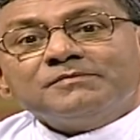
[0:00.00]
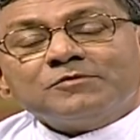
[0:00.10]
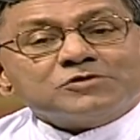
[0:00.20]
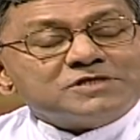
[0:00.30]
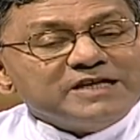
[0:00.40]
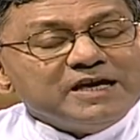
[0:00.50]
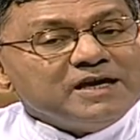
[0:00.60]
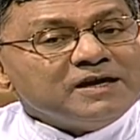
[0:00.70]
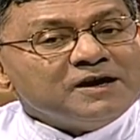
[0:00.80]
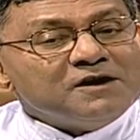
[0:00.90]
to
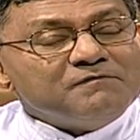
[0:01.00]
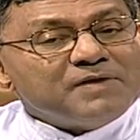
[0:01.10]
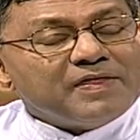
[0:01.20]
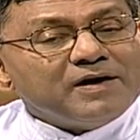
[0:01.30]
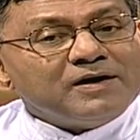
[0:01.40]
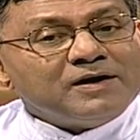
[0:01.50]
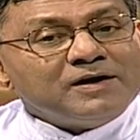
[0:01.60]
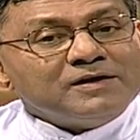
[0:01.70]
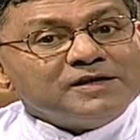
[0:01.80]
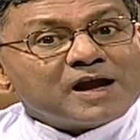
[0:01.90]
see whether
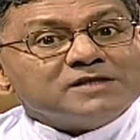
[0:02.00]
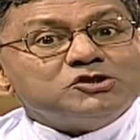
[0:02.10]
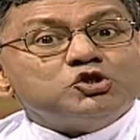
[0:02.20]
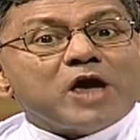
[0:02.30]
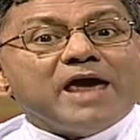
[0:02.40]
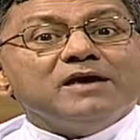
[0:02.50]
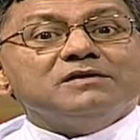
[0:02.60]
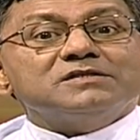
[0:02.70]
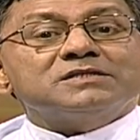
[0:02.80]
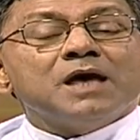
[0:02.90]
there are
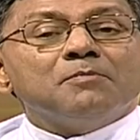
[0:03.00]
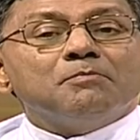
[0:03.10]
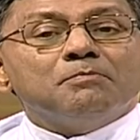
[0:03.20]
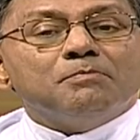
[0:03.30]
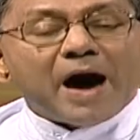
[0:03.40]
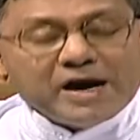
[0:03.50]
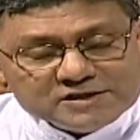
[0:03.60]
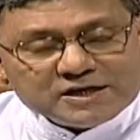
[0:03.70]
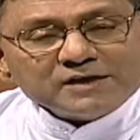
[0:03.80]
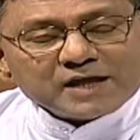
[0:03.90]
chains
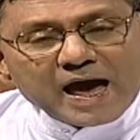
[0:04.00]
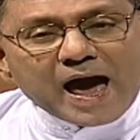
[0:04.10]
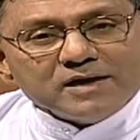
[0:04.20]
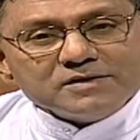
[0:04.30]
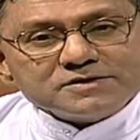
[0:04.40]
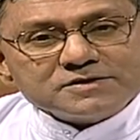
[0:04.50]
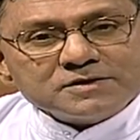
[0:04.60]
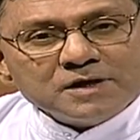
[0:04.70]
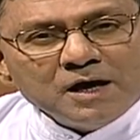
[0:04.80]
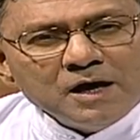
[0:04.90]
binding the hands.
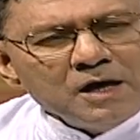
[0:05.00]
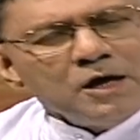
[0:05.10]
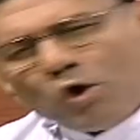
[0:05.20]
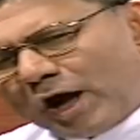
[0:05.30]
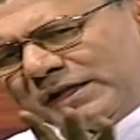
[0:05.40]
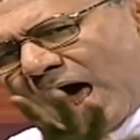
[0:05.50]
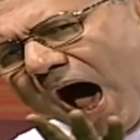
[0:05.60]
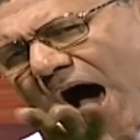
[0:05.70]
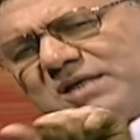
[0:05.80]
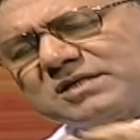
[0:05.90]
Look at the
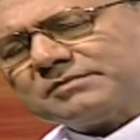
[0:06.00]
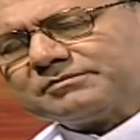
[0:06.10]
heart.